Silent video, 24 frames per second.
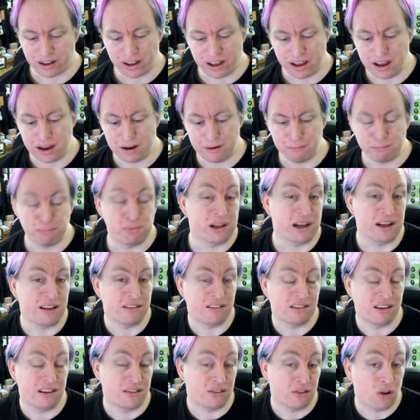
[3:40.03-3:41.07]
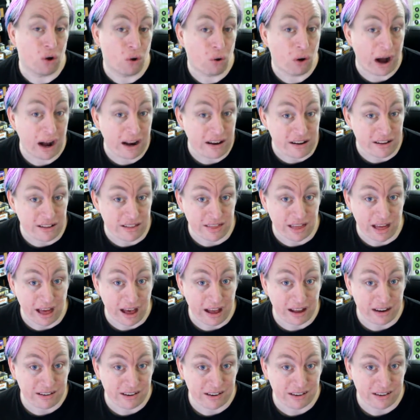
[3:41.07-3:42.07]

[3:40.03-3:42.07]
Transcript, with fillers: and Blaine says, "Oh, I did that.